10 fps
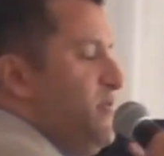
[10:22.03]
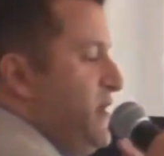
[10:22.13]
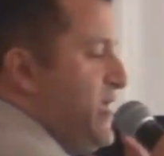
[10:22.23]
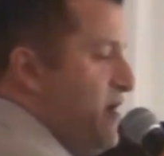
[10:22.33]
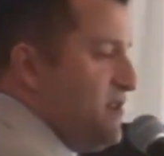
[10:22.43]

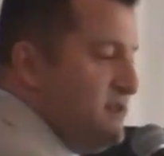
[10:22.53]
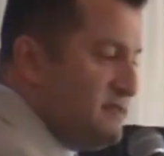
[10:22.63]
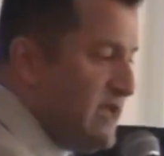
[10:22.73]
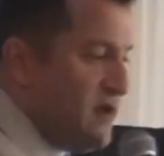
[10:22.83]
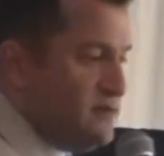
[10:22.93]
they counted
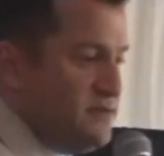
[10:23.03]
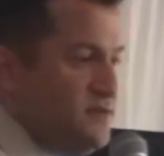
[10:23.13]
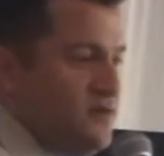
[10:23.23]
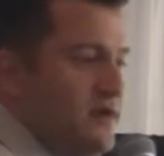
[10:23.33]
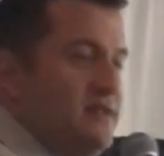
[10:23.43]
us
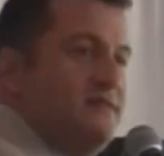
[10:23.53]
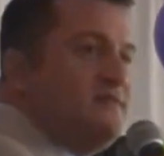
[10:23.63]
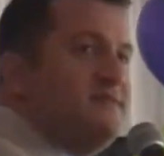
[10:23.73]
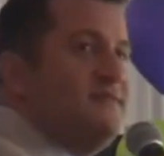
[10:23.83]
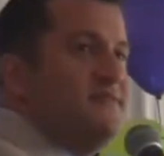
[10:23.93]
out joining
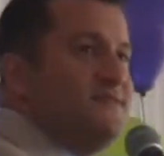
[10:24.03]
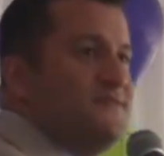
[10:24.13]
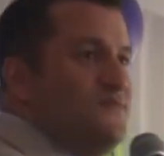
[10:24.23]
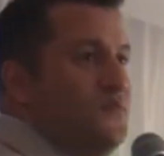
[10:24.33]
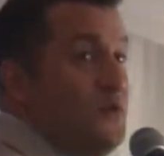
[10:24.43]

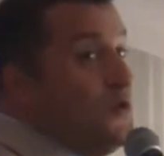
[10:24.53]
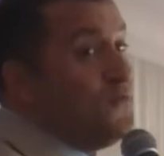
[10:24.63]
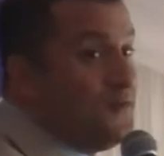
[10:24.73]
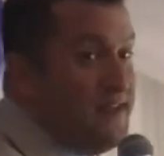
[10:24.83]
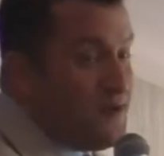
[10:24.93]
this
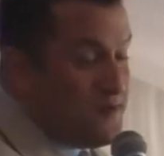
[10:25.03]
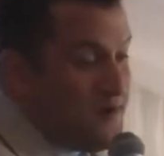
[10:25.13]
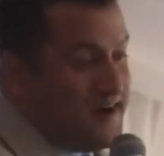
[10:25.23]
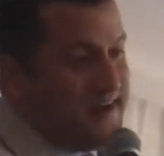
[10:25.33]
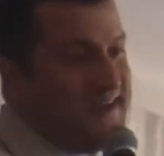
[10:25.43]
beautiful network
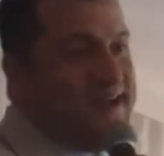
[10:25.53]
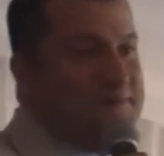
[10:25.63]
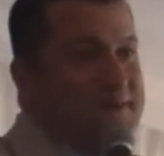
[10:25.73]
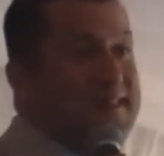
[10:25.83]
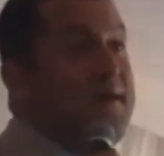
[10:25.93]
marketing
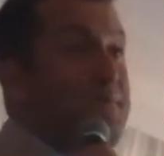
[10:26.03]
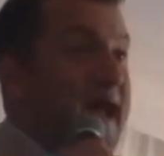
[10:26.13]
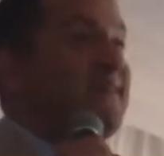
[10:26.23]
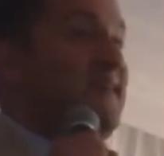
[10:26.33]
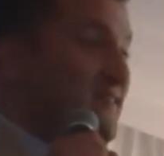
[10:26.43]
company that
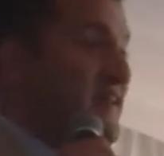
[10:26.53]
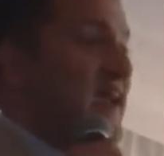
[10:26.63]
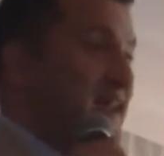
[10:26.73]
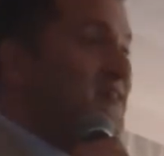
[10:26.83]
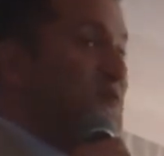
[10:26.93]
back then in
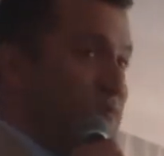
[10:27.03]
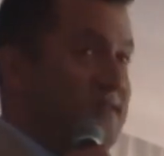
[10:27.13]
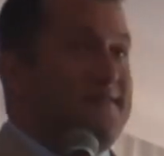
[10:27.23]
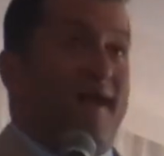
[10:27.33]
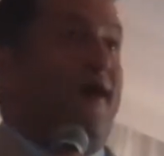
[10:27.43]
the 80s you would say,